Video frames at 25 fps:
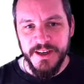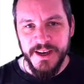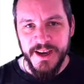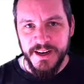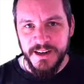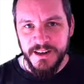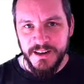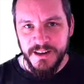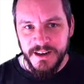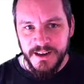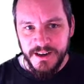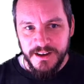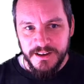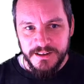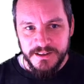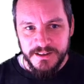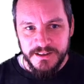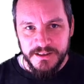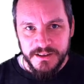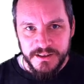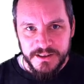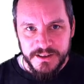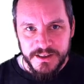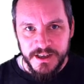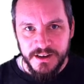
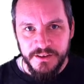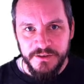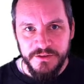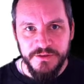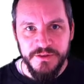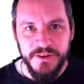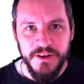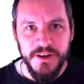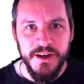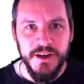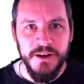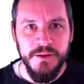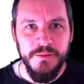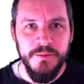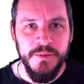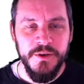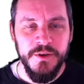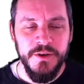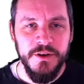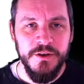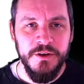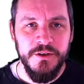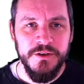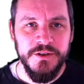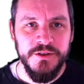analyze stuff, but
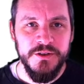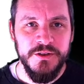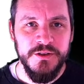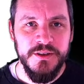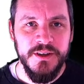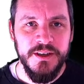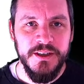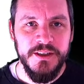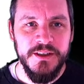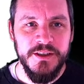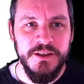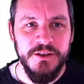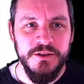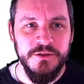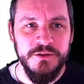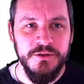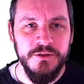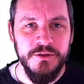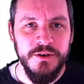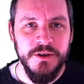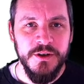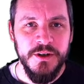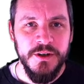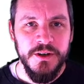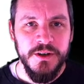also that you